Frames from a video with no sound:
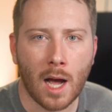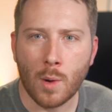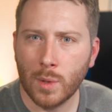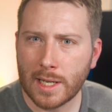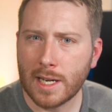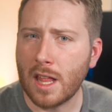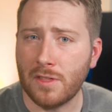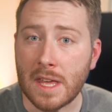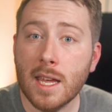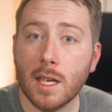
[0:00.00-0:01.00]
I really
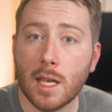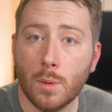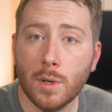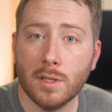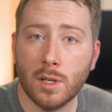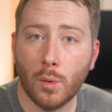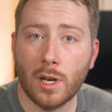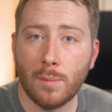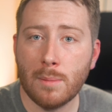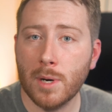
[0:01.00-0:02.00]
didn't think it was
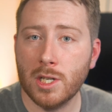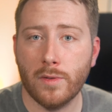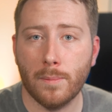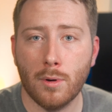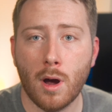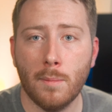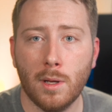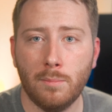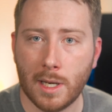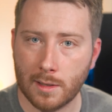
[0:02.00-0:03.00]
going to be much of a
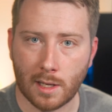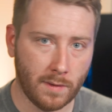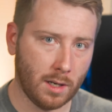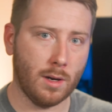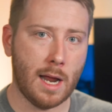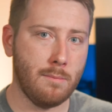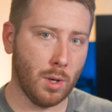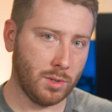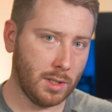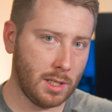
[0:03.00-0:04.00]
problem because I figured I'd
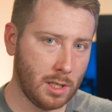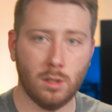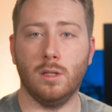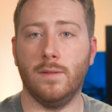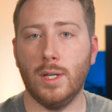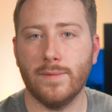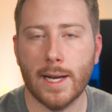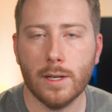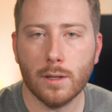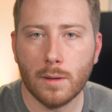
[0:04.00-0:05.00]
mostly use the
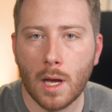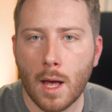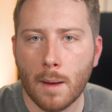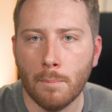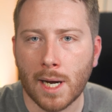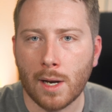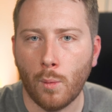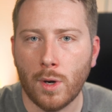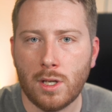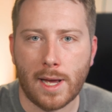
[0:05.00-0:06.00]
viewfinder, but
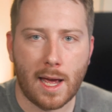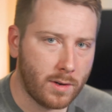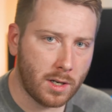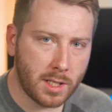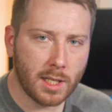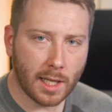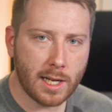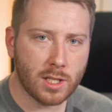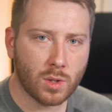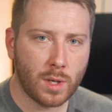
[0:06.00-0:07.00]
when you have an
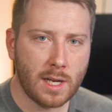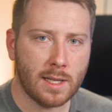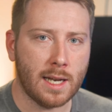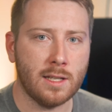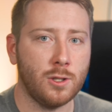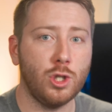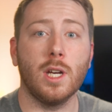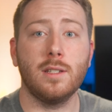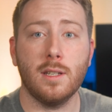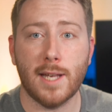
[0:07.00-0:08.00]
articulating screen that is
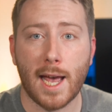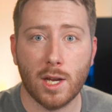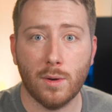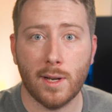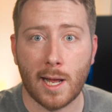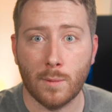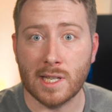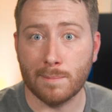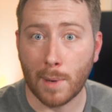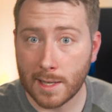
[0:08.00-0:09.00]
just as accurate and
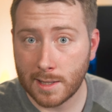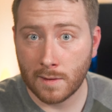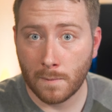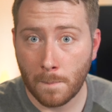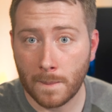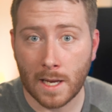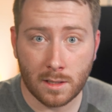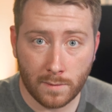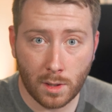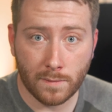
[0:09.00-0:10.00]
responsive
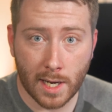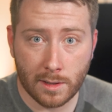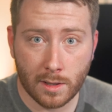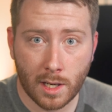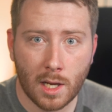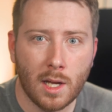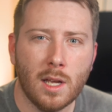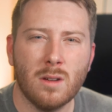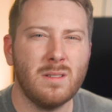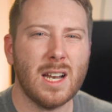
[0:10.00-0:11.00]
as a viewfinder,
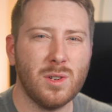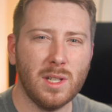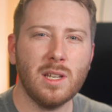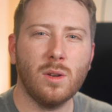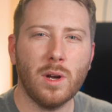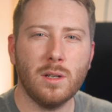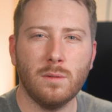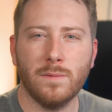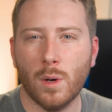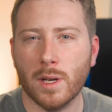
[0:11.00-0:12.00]
you're naturally going
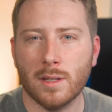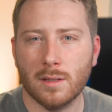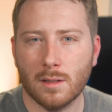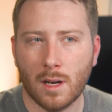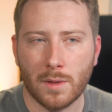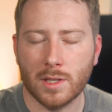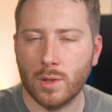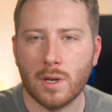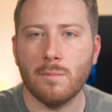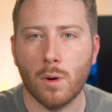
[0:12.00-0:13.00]
to focus on the
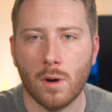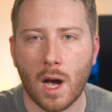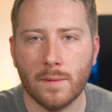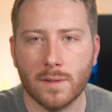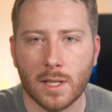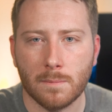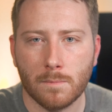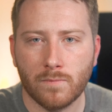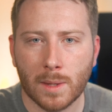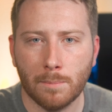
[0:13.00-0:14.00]
screen more often.
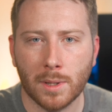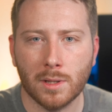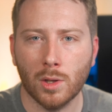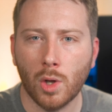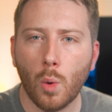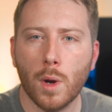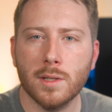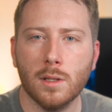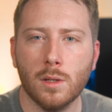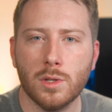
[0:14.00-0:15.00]
But the low
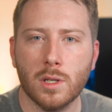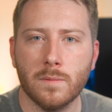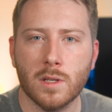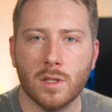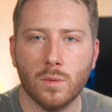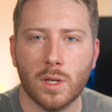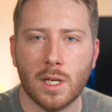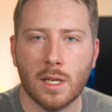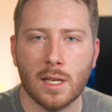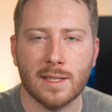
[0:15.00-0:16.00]
resolution of the
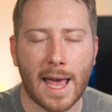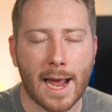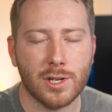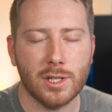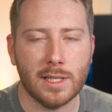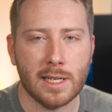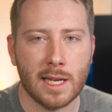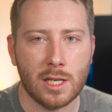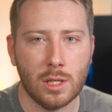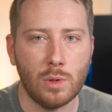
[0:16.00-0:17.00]
screen is actually
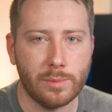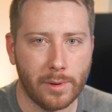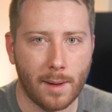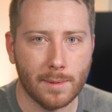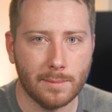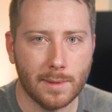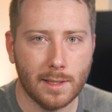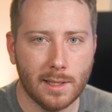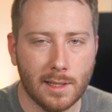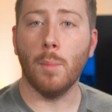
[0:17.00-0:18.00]
a huge problem.
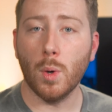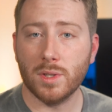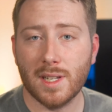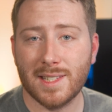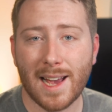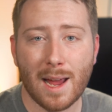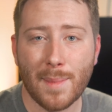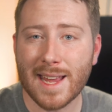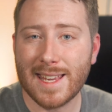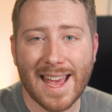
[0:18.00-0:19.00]
Most of the
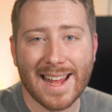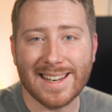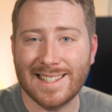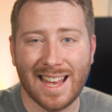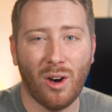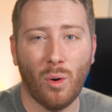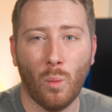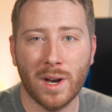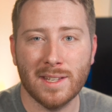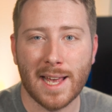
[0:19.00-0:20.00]
time I can't tell
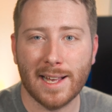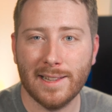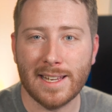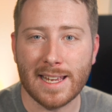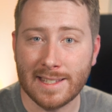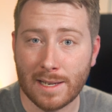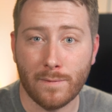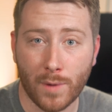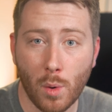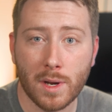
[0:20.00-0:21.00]
what exactly is
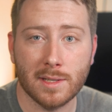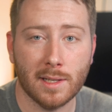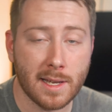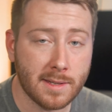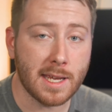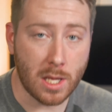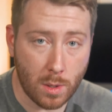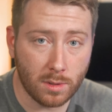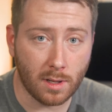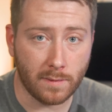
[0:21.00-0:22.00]
in focus unless I
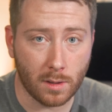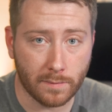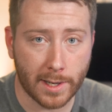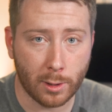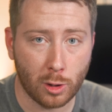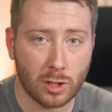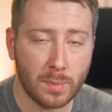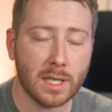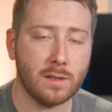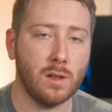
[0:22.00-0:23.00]
use the viewfinder just
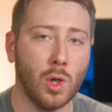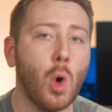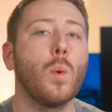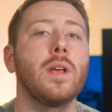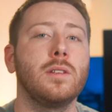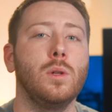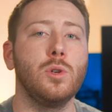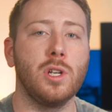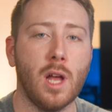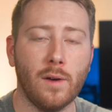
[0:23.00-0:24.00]
because of the low
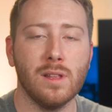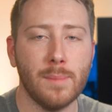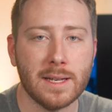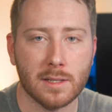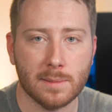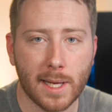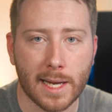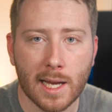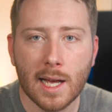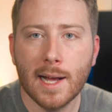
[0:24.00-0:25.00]
resolution of the main
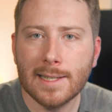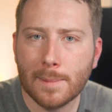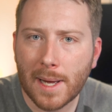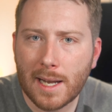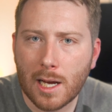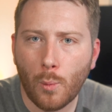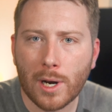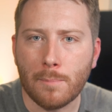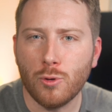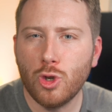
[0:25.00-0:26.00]
display. Depending on
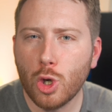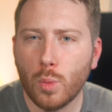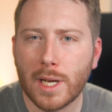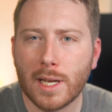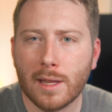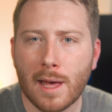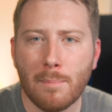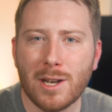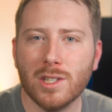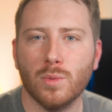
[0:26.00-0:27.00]
what I'm doing,
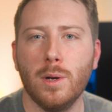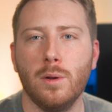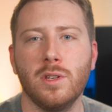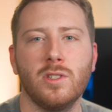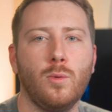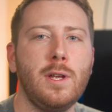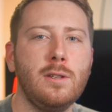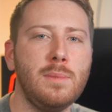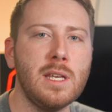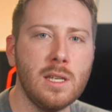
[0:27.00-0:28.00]
that may just render the
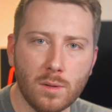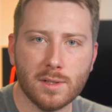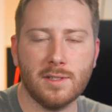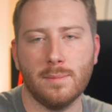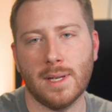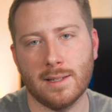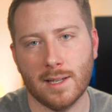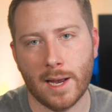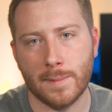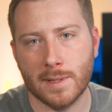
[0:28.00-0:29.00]
screen to be useless to me at
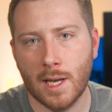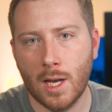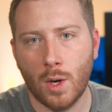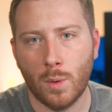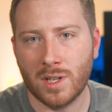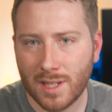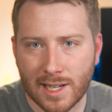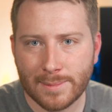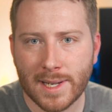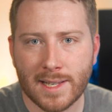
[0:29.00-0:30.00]
times, which
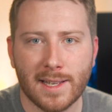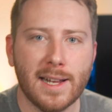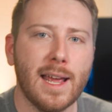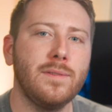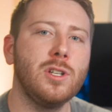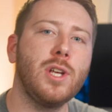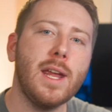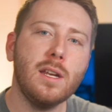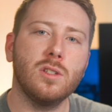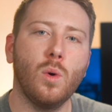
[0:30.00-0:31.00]
sucks because then I have to
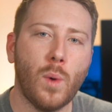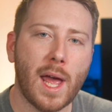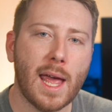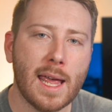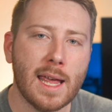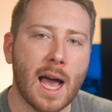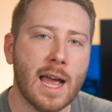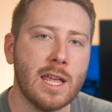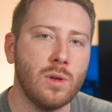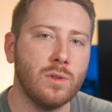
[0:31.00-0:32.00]
change the way
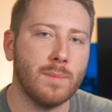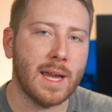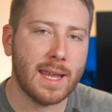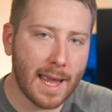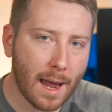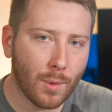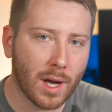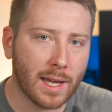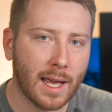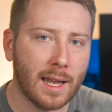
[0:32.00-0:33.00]
I use my
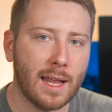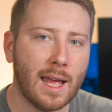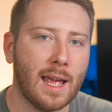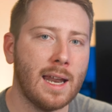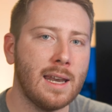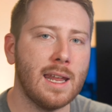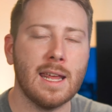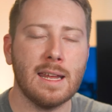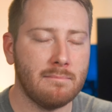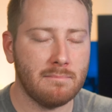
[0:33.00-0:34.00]
camera again and
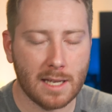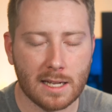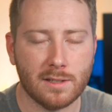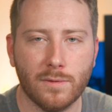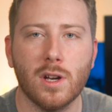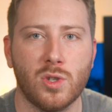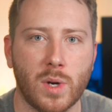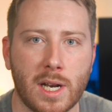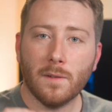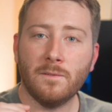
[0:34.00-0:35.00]
it gets
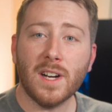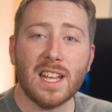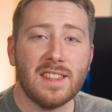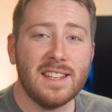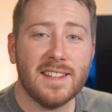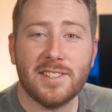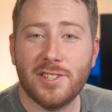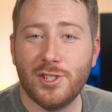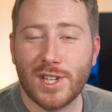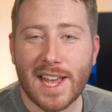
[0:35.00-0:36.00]
frustrating. Funny thing
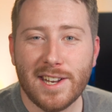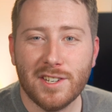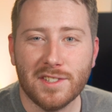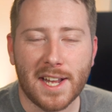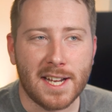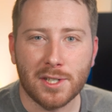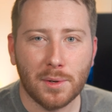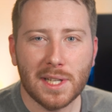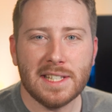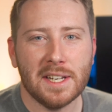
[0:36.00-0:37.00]
that's changed that I
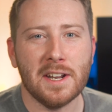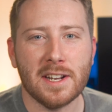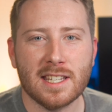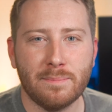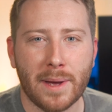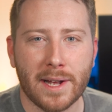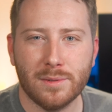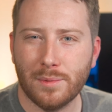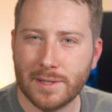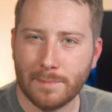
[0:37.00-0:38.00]
totally didn't
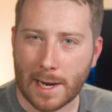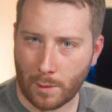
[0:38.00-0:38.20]
expect was my